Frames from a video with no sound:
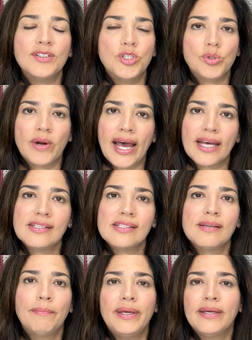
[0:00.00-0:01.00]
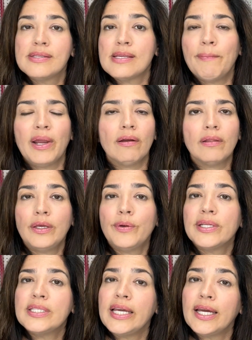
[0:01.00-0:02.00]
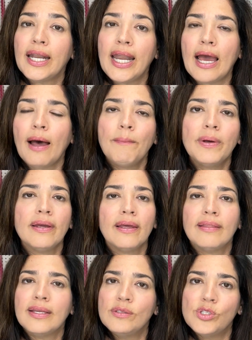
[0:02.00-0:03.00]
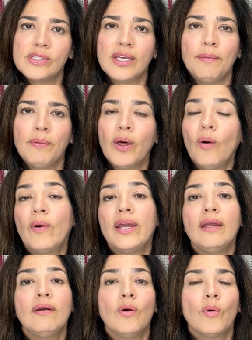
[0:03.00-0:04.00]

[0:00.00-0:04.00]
dress because apparently you can take a nap and then just keep going,